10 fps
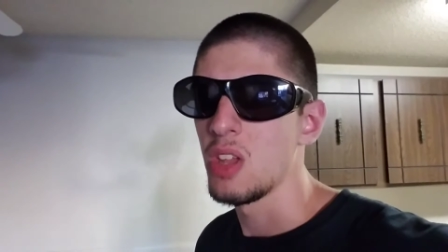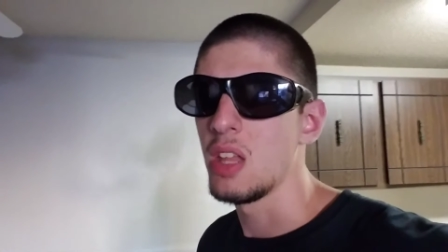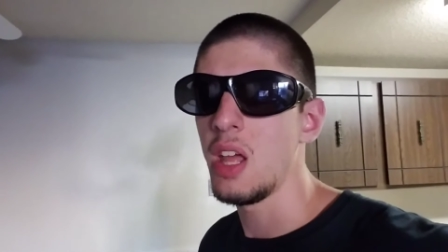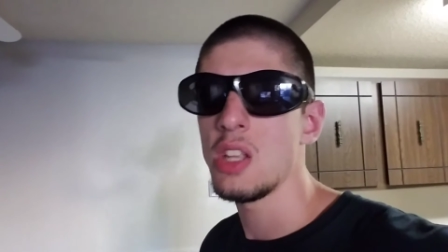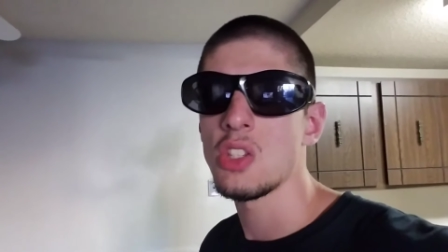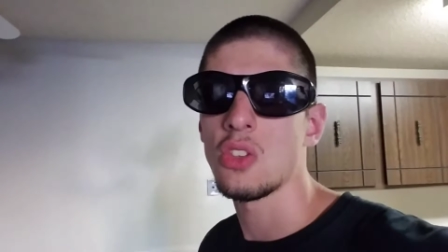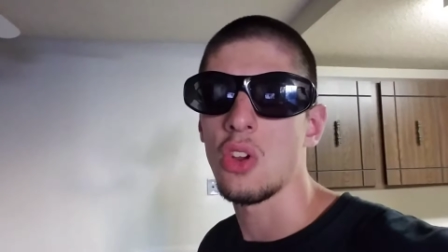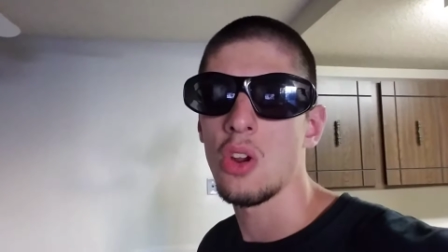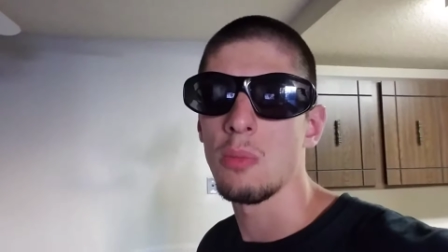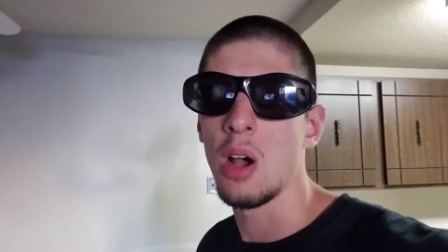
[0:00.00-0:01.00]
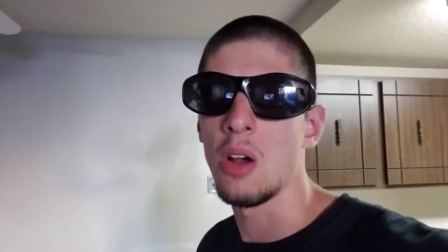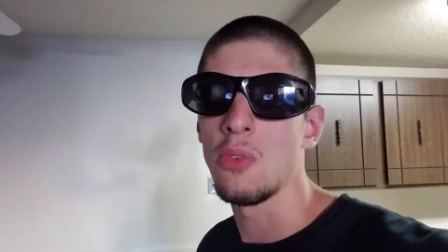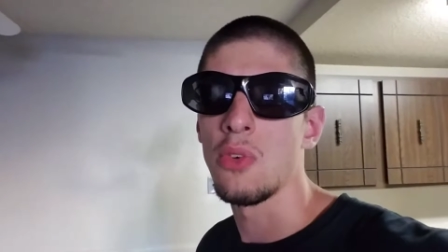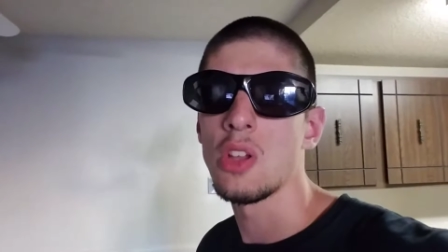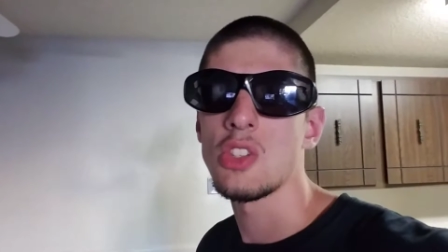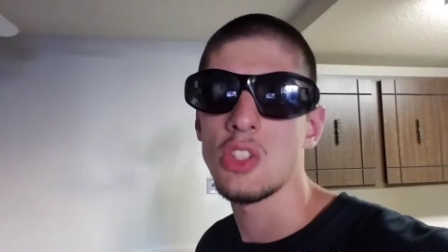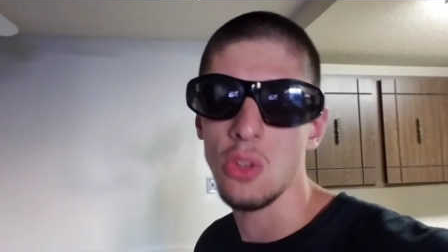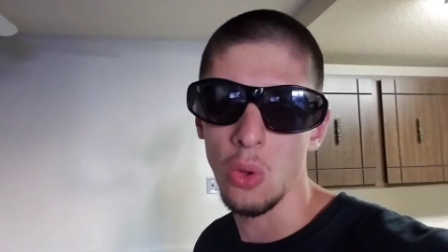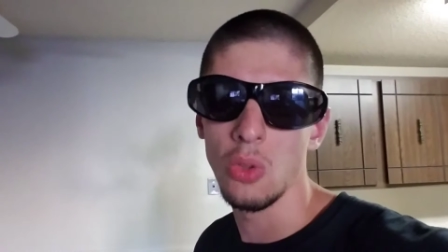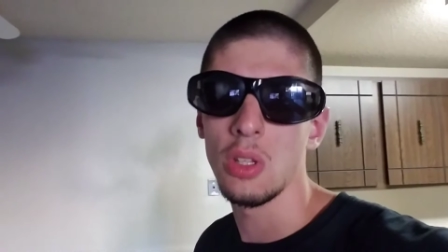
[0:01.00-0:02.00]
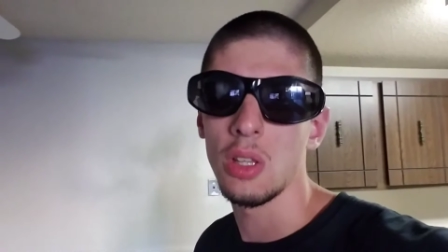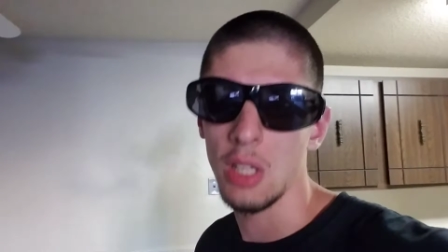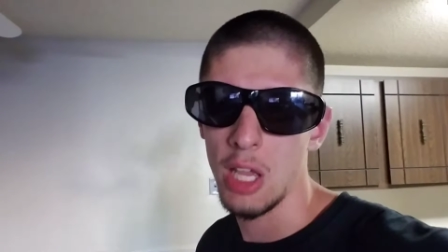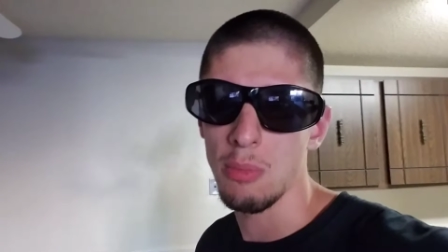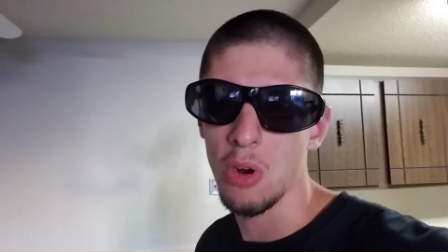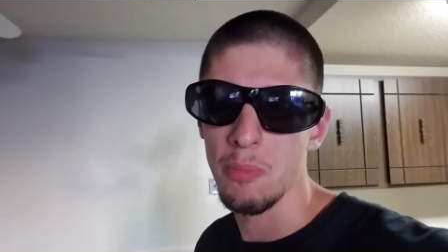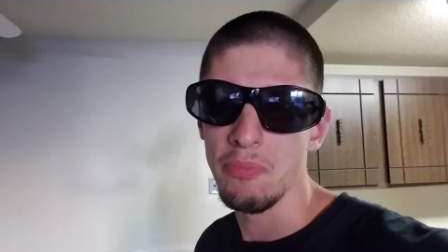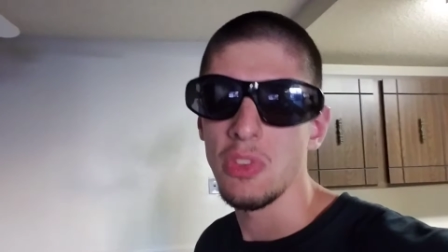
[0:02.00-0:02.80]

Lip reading: And that is the term of stolen labor.